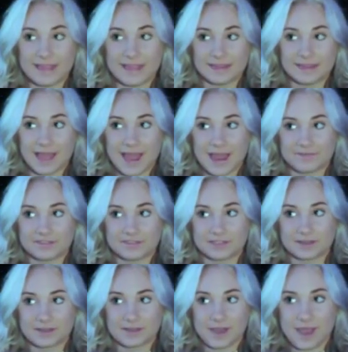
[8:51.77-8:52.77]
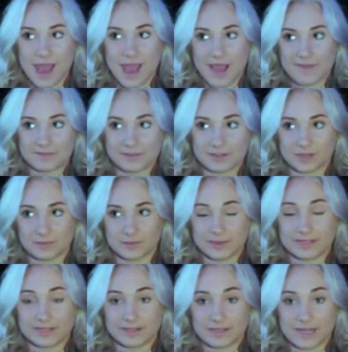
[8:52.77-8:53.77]
they left
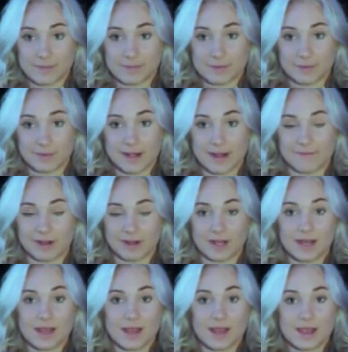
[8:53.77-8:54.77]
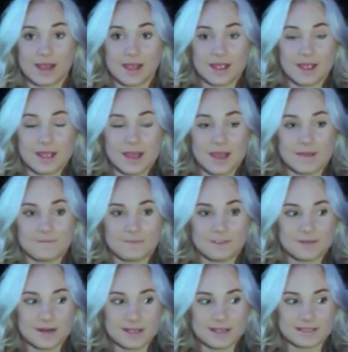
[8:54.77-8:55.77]
after we cleaned up or whatever. A
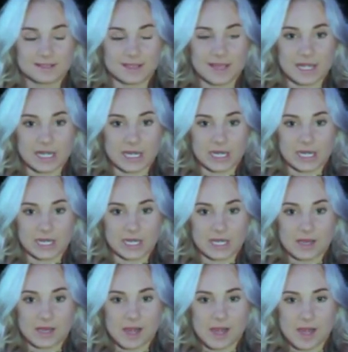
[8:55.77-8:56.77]
few days later,